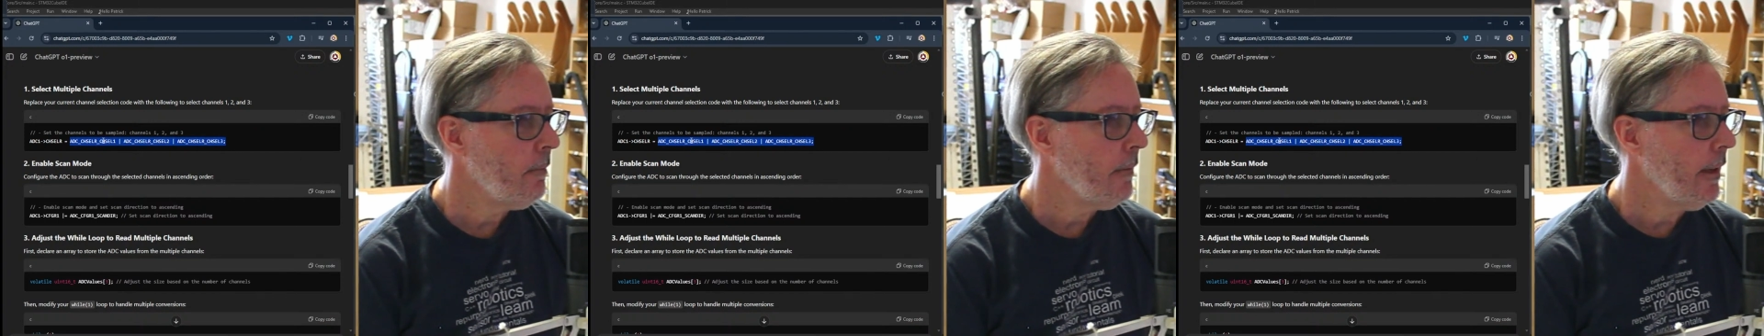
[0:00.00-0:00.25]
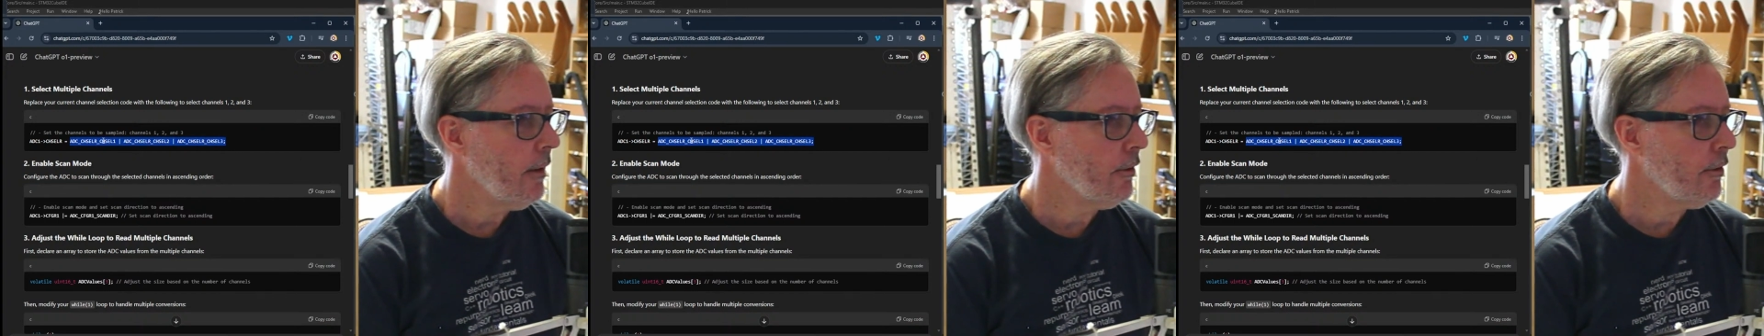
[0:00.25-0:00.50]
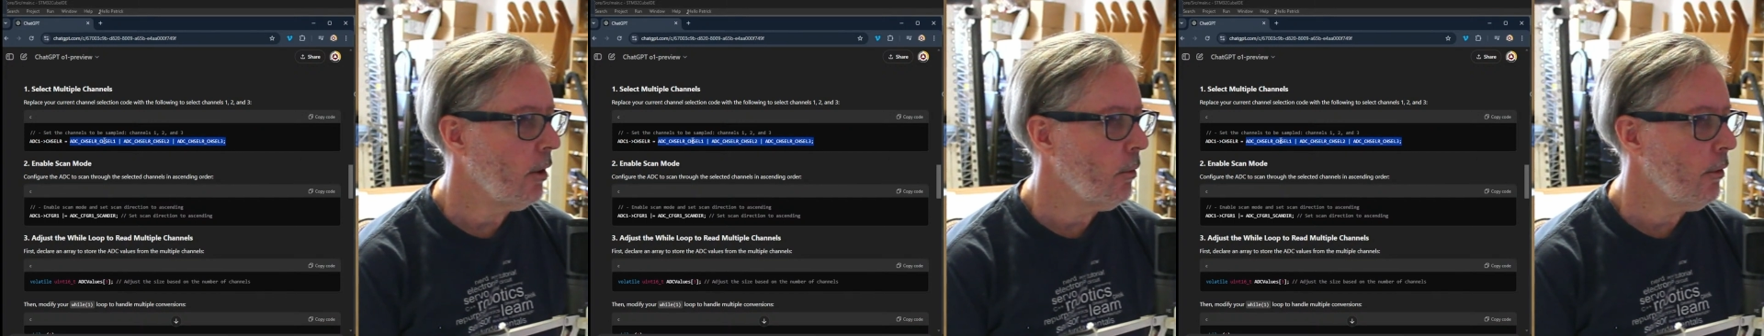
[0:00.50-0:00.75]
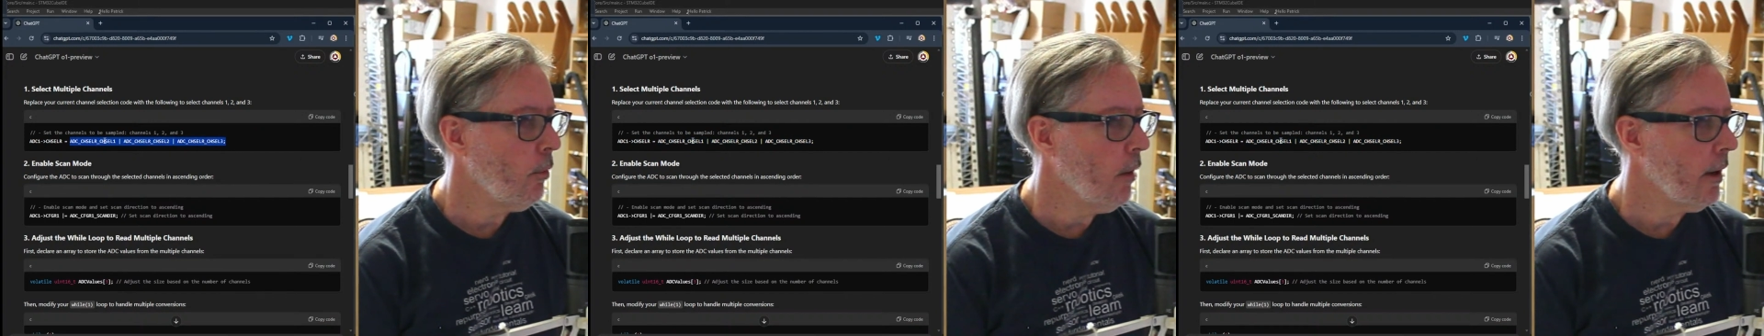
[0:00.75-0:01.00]
it'll start
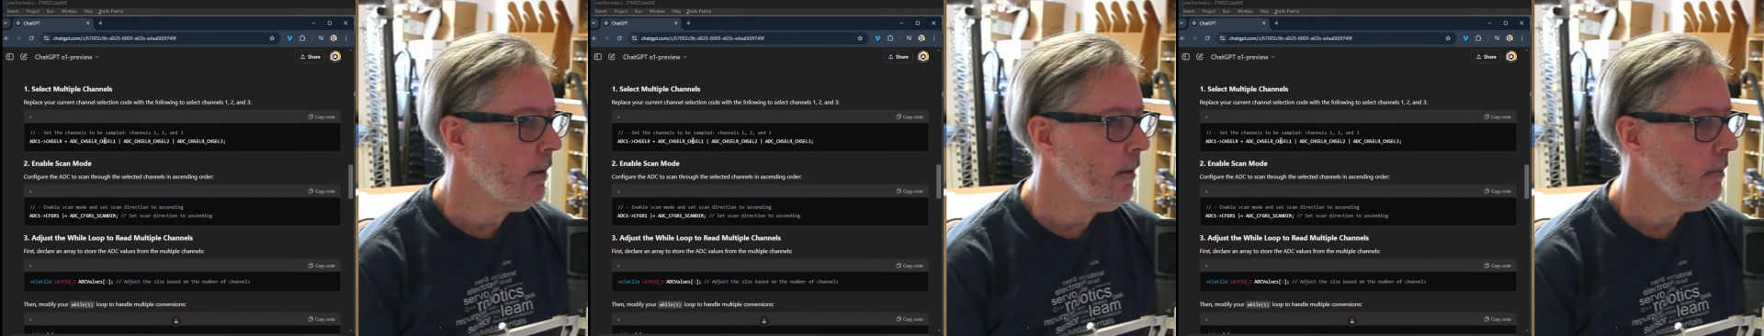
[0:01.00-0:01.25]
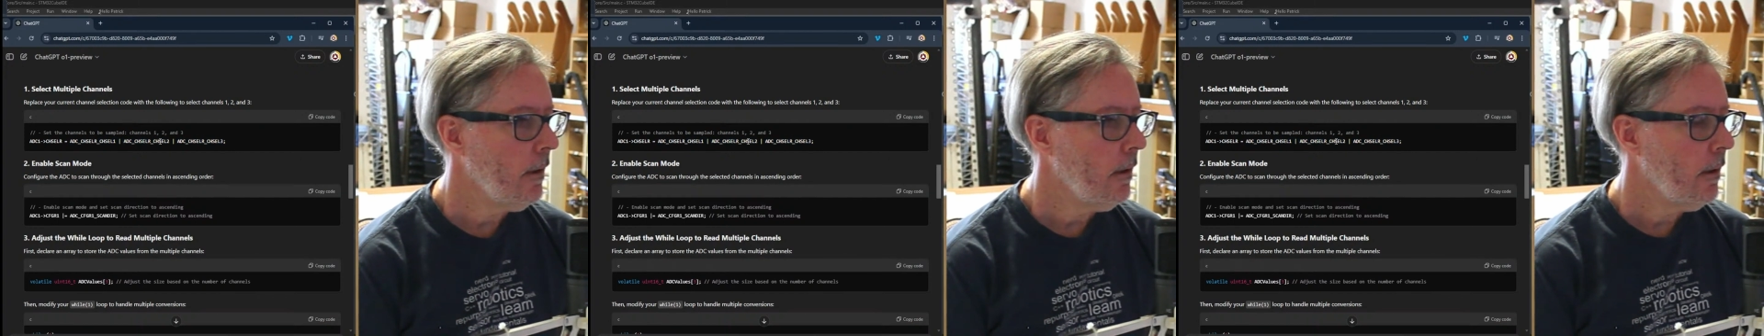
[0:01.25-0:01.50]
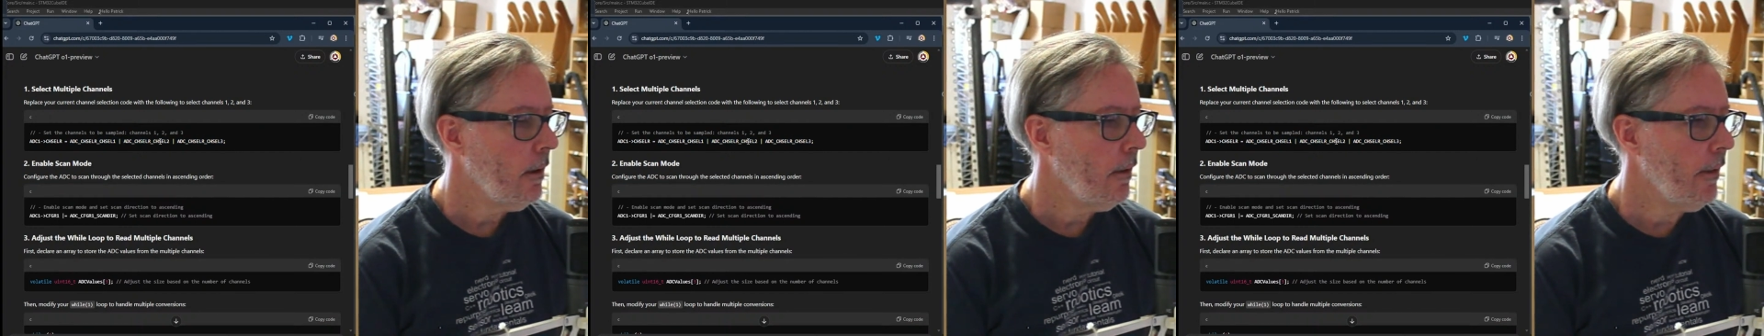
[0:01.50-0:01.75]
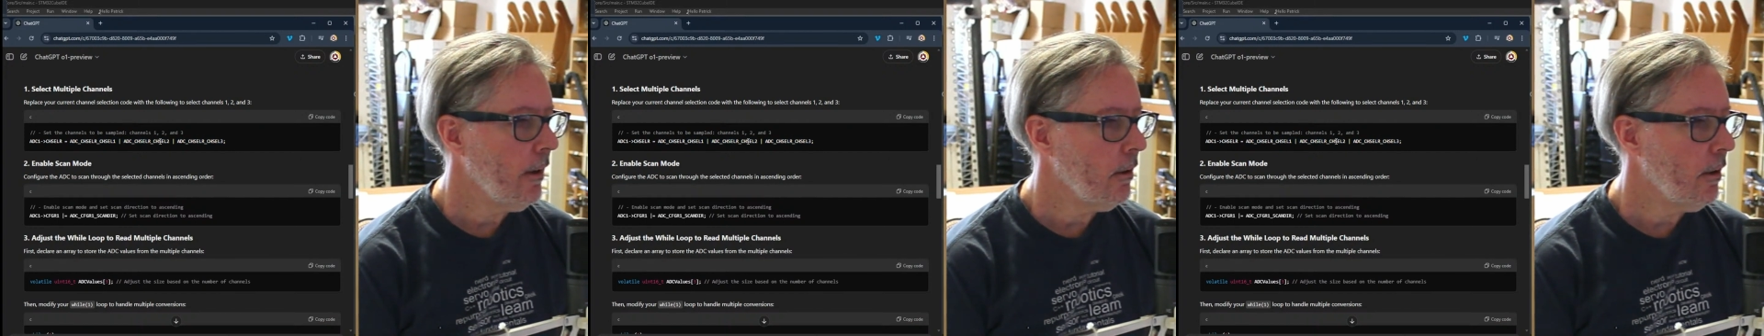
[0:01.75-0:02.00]
with 1,
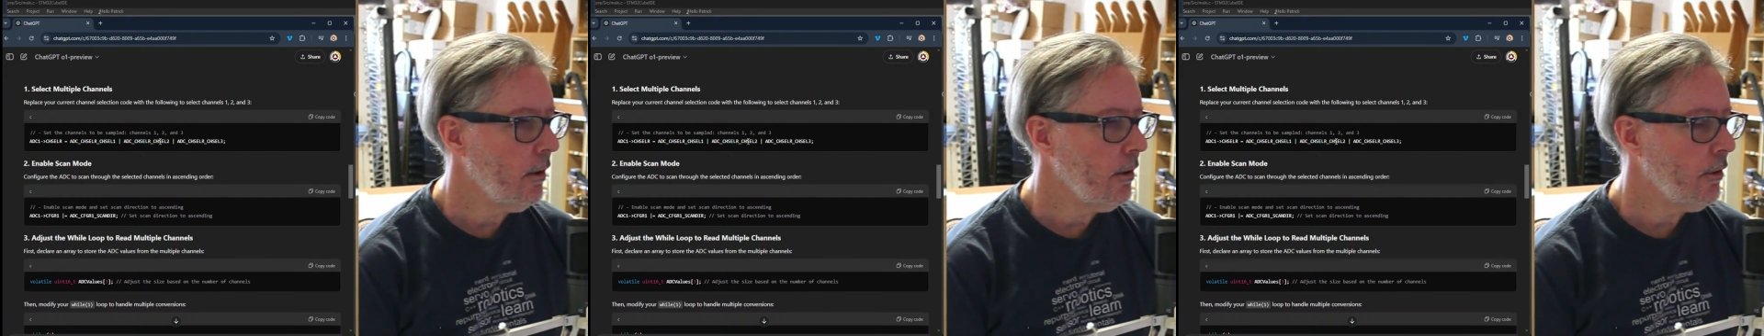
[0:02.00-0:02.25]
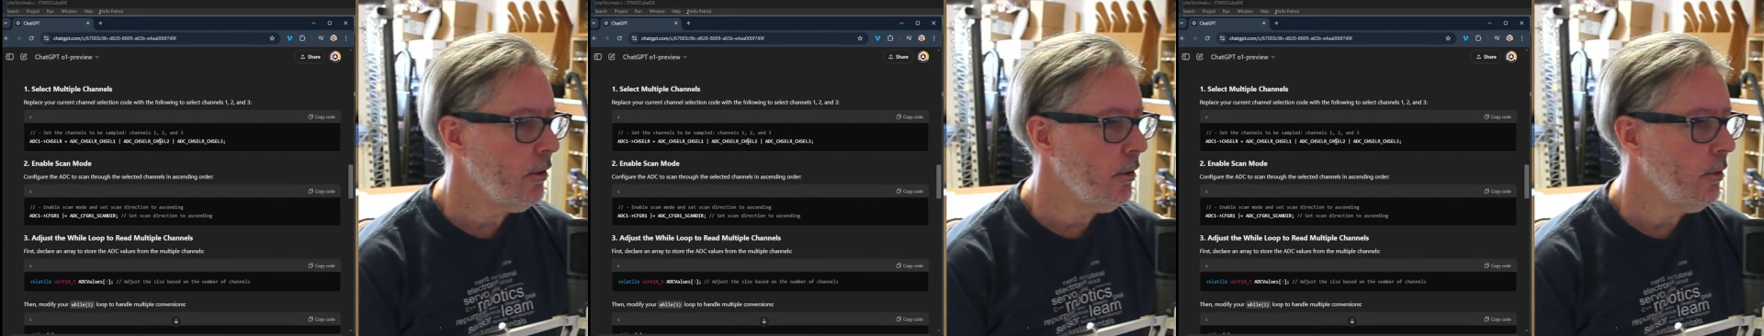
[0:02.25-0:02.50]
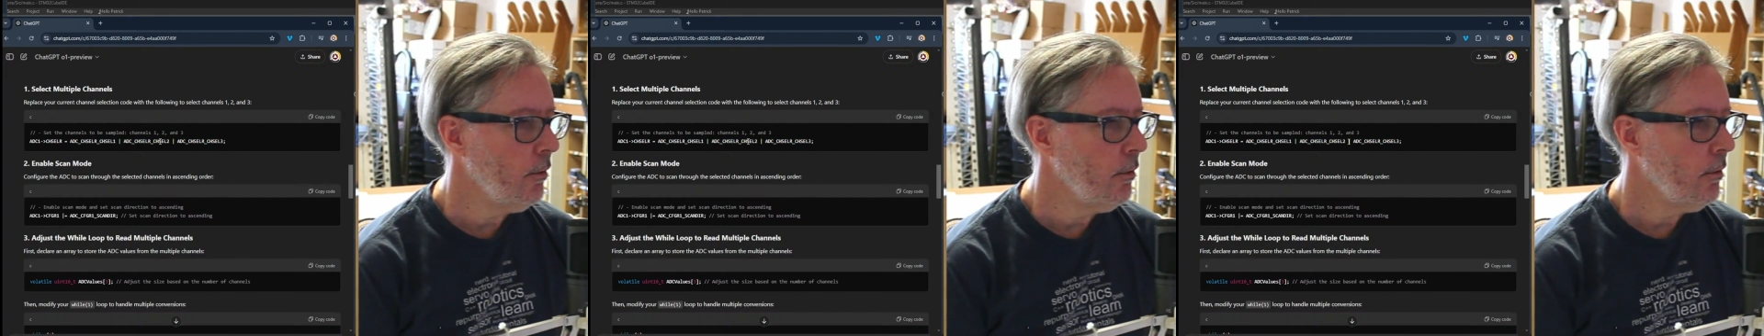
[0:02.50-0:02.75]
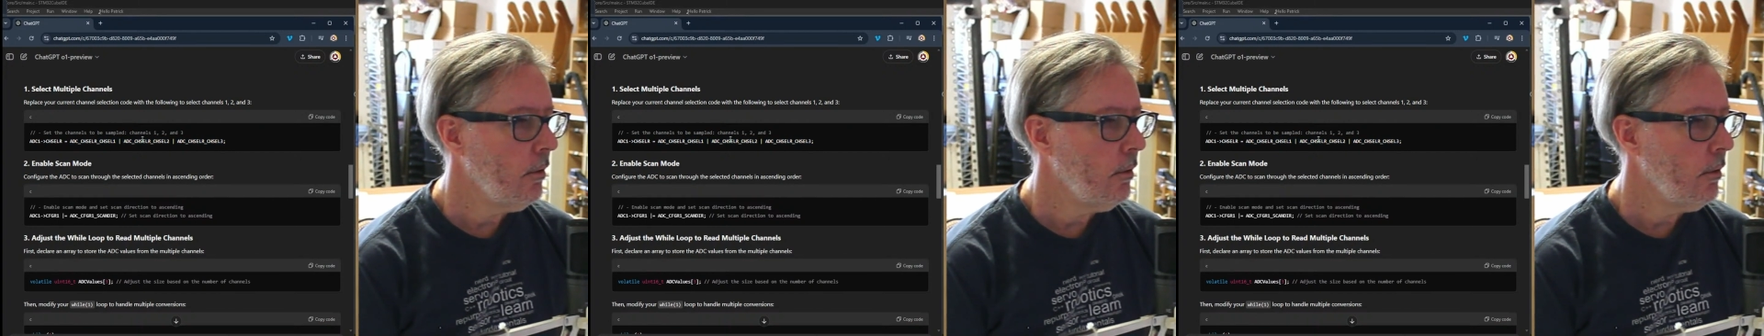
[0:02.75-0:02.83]
then it'll go to 2,